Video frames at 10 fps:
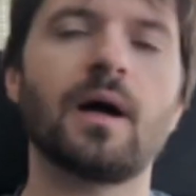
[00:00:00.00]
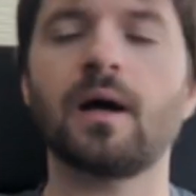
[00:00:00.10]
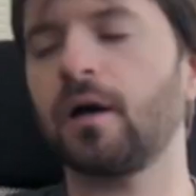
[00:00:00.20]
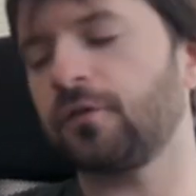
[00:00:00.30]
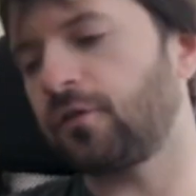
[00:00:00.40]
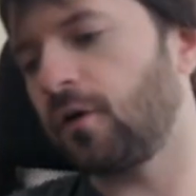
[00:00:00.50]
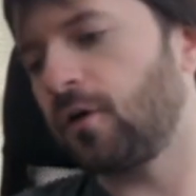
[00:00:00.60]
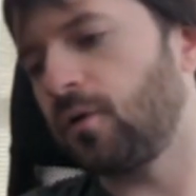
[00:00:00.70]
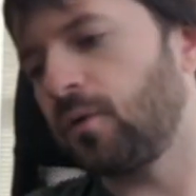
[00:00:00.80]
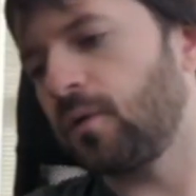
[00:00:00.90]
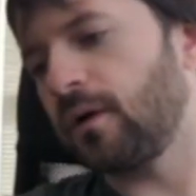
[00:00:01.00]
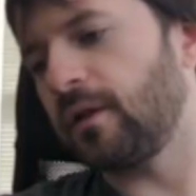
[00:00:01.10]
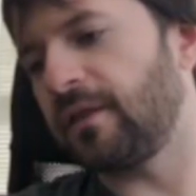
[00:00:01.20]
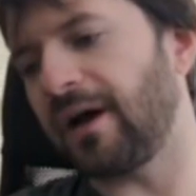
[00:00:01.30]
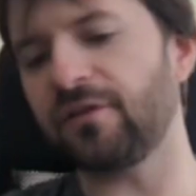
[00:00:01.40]
So
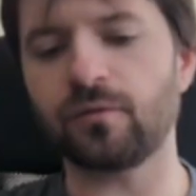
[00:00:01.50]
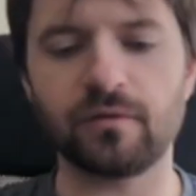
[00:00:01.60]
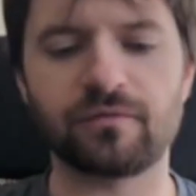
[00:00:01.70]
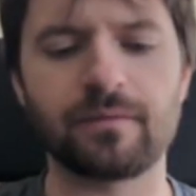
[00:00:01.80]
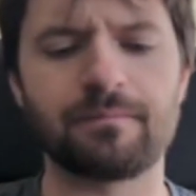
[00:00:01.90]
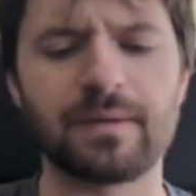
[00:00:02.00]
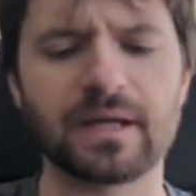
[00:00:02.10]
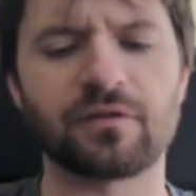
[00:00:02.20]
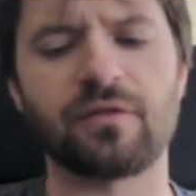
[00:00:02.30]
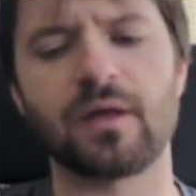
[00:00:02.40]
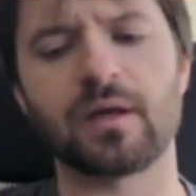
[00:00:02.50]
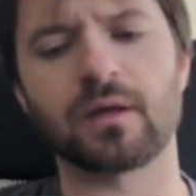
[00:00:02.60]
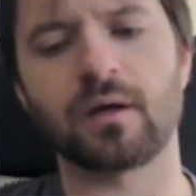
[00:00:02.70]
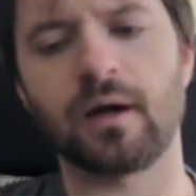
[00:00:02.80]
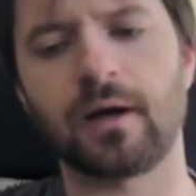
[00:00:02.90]
that's sort of the biggest thing.